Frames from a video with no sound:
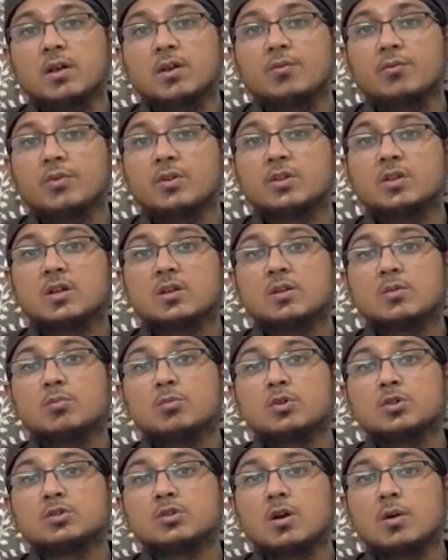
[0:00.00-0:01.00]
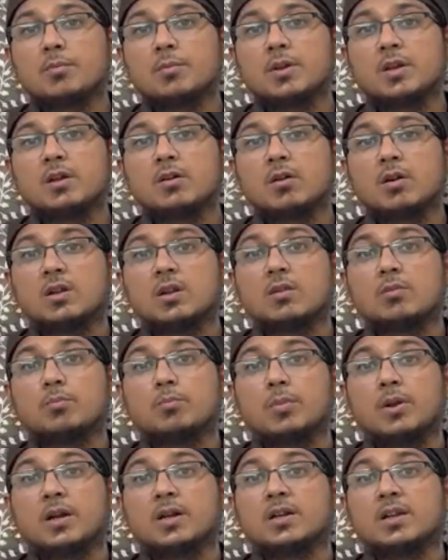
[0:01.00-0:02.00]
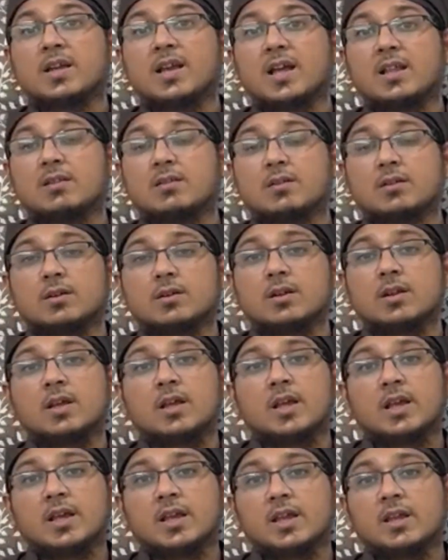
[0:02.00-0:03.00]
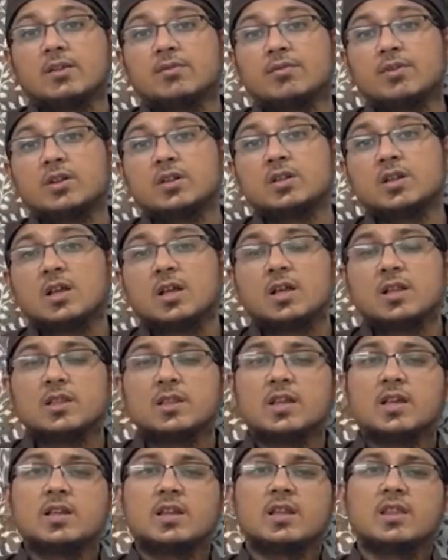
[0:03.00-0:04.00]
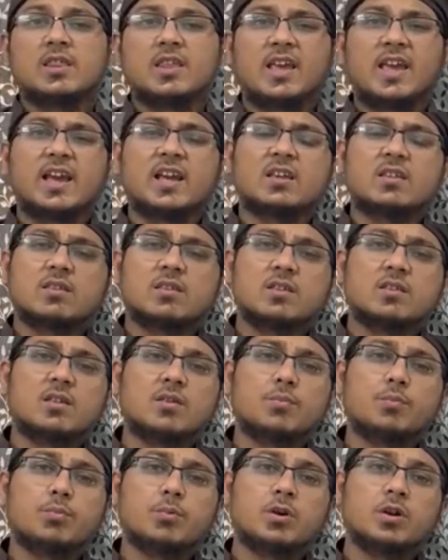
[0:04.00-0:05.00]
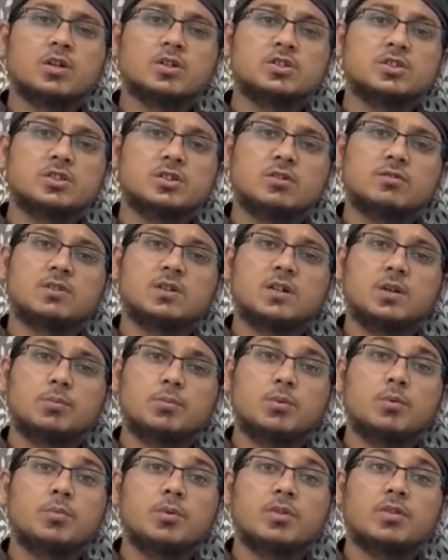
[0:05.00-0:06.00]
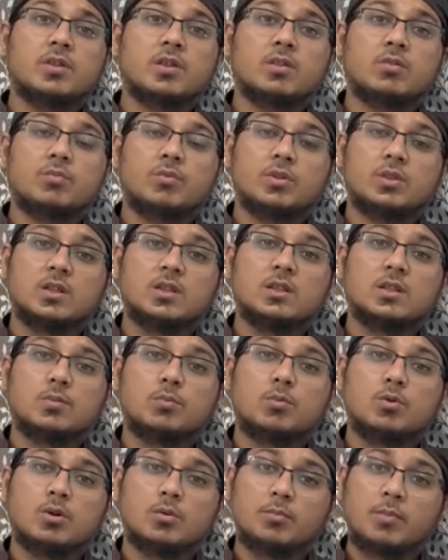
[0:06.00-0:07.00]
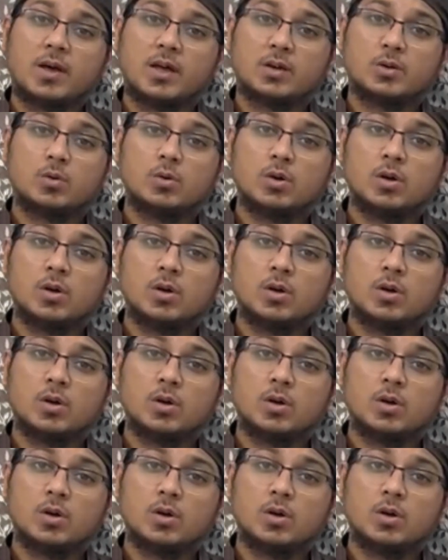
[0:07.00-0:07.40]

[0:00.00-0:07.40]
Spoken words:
which are the most commonly called as blood cancer, in which there is excessive production of the WBCs within the bone marrow